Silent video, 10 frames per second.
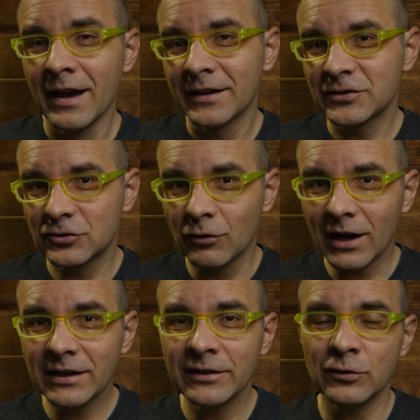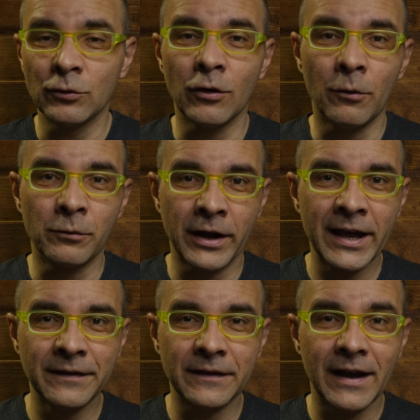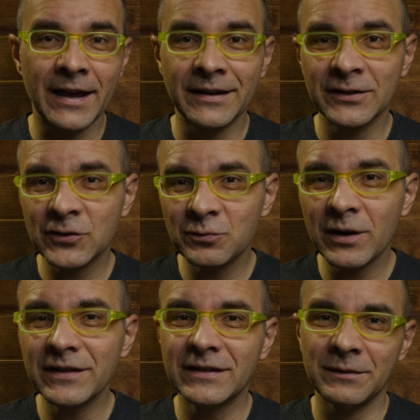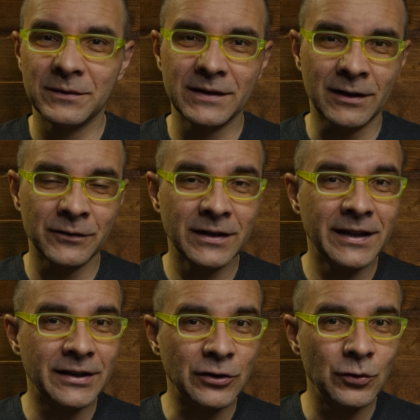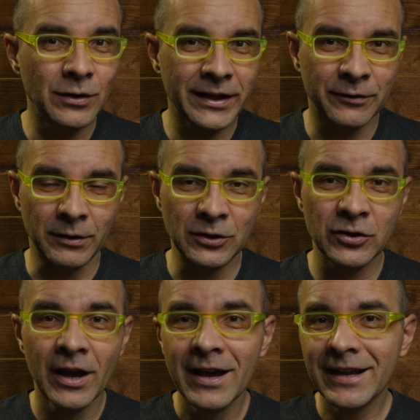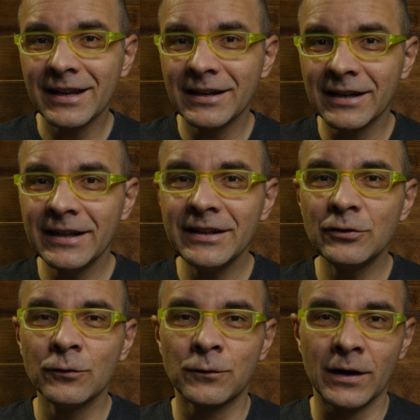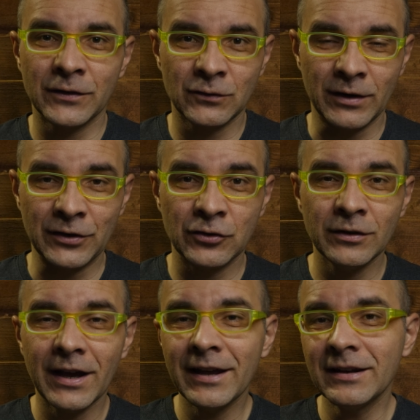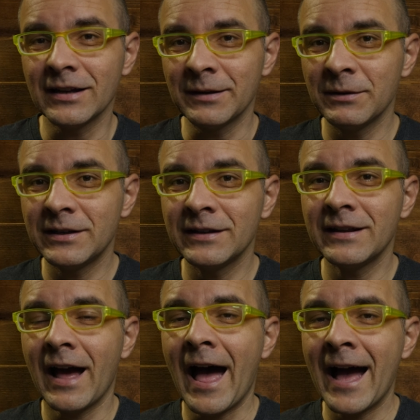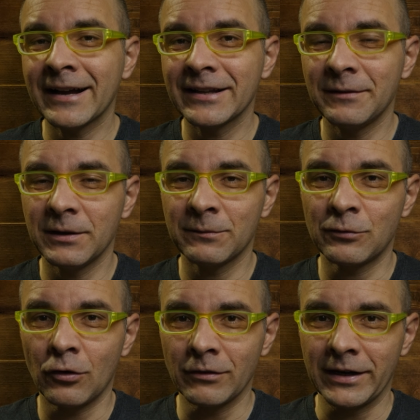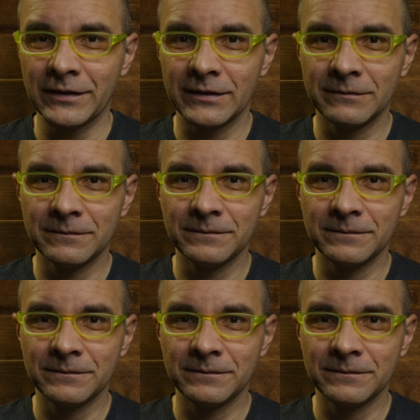Struggling to comprehend and express themselves in a new language can lead to frustration and limited academic progress.